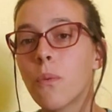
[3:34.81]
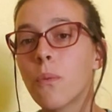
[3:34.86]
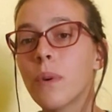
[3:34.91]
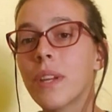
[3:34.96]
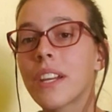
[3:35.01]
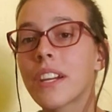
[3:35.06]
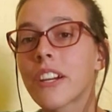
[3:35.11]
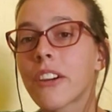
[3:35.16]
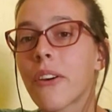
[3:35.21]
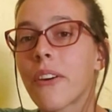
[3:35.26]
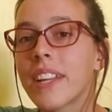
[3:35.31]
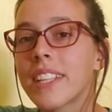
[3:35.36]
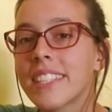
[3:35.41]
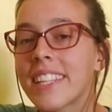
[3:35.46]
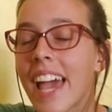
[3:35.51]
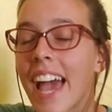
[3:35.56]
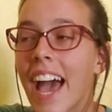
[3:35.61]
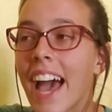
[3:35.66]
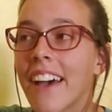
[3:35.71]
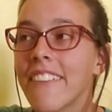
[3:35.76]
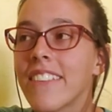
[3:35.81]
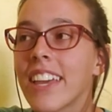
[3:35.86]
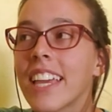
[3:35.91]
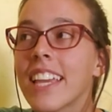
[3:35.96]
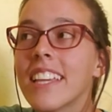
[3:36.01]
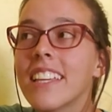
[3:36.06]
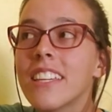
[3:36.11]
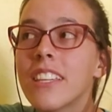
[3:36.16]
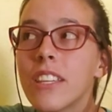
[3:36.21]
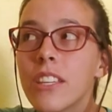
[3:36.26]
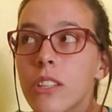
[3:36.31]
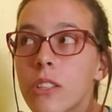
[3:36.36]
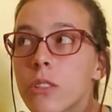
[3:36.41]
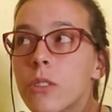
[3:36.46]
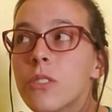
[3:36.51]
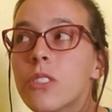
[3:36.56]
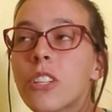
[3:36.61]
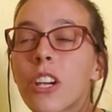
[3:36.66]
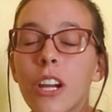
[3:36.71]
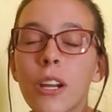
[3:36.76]
we are going to have a
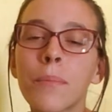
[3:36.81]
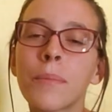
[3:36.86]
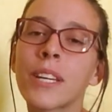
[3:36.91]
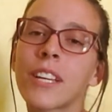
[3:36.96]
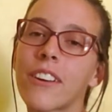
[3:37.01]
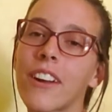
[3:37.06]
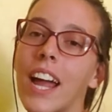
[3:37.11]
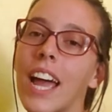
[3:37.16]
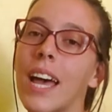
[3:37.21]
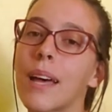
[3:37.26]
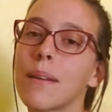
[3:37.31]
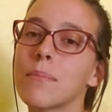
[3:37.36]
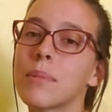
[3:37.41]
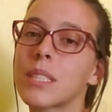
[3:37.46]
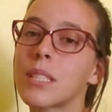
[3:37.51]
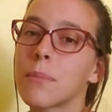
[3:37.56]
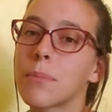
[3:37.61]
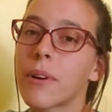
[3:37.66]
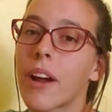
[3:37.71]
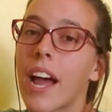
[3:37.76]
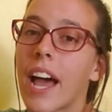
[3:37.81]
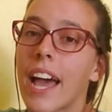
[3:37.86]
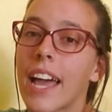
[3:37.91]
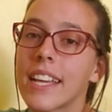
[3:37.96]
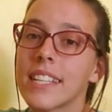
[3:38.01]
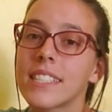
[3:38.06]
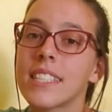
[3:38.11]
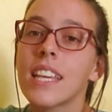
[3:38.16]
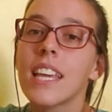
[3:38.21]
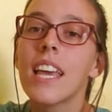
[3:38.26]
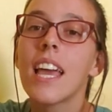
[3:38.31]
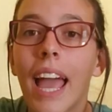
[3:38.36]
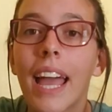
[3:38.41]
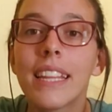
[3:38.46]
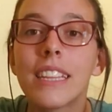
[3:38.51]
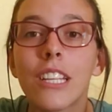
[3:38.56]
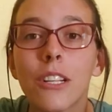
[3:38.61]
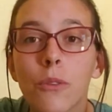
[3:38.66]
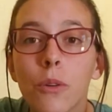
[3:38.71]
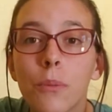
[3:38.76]
huge hermit crab surprise,
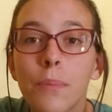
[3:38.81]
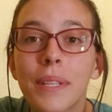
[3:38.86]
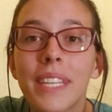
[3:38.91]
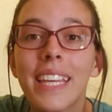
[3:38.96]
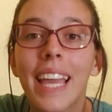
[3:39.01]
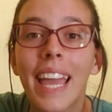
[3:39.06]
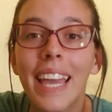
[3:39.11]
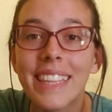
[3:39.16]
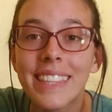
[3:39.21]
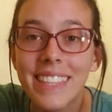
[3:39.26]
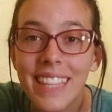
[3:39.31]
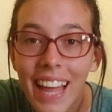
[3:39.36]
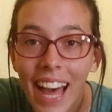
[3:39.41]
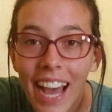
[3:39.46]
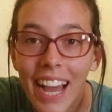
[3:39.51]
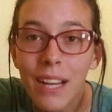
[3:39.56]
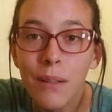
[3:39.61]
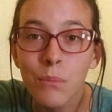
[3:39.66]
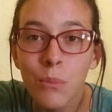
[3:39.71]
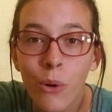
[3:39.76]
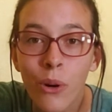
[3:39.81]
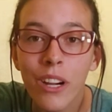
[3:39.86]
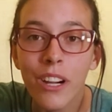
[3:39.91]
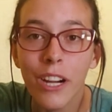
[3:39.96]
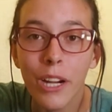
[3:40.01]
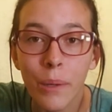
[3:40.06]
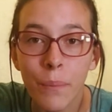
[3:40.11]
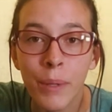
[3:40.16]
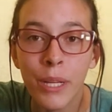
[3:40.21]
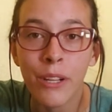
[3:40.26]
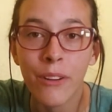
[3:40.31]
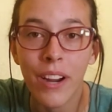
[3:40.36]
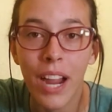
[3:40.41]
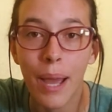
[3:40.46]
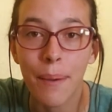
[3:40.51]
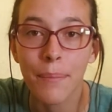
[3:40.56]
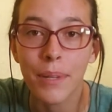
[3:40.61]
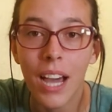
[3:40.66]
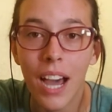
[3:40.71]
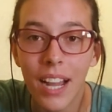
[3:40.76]
and there will be a lot more hermit
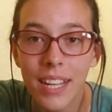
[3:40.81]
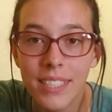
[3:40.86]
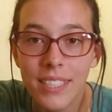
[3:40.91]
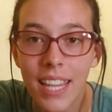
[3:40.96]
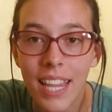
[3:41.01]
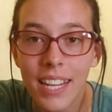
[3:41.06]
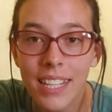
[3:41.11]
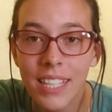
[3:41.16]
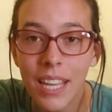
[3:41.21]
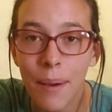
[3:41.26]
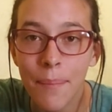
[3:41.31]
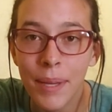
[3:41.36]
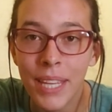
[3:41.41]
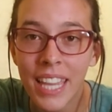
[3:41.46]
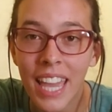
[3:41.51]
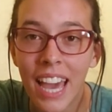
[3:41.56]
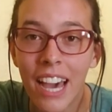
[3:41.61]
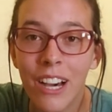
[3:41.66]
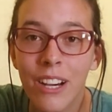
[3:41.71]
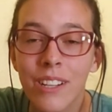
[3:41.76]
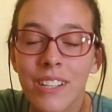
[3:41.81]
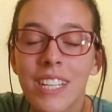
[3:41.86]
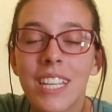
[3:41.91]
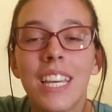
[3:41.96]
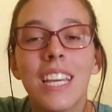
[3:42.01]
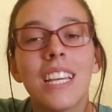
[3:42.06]
crab content coming out,